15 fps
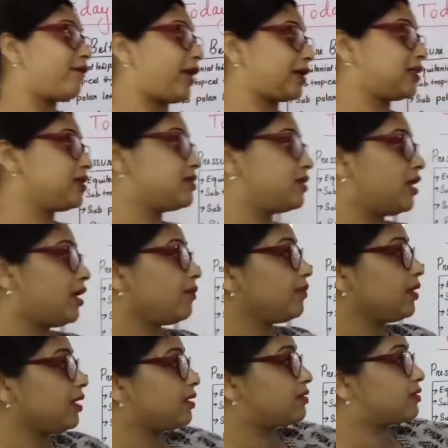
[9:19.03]
this name
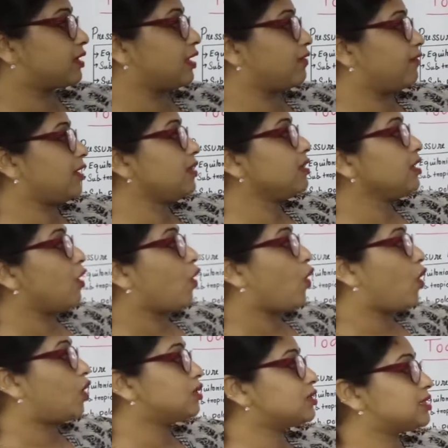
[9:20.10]
is given
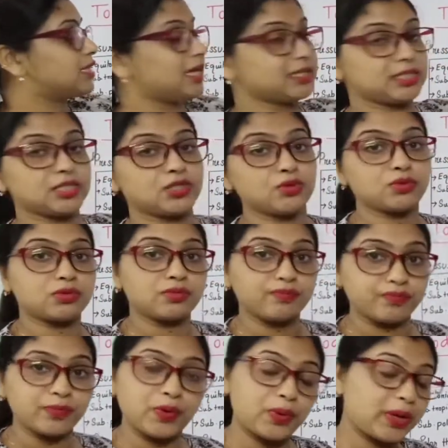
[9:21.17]
horse latitude.
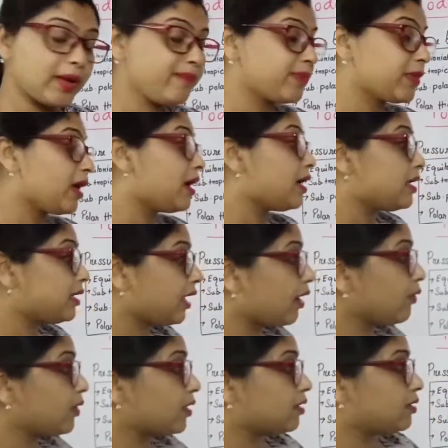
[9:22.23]
Okay,
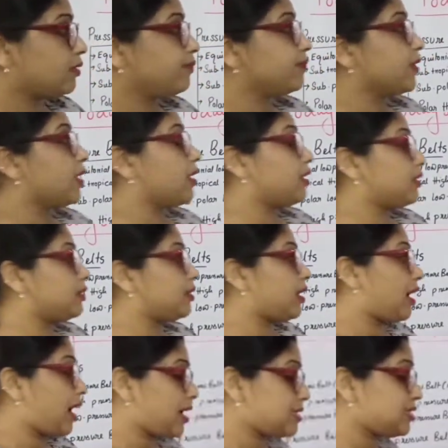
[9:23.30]
now here
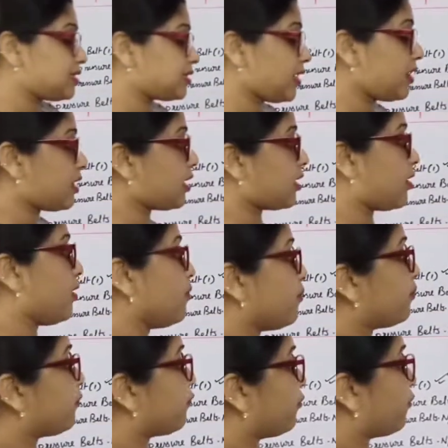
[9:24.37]
understand here,
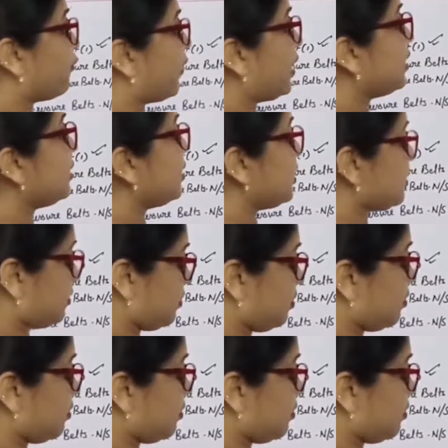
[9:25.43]
when this